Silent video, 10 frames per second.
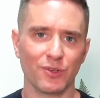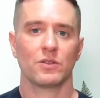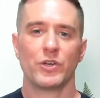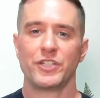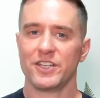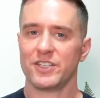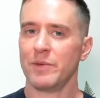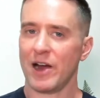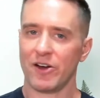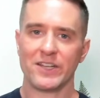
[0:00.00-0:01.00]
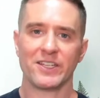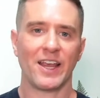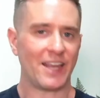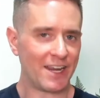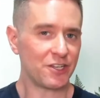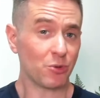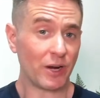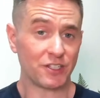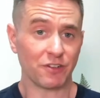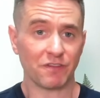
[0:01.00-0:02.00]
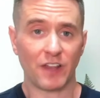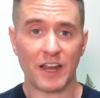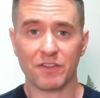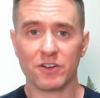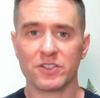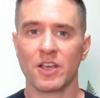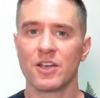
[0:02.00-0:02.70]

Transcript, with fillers: which is it marries and integrates your flavors.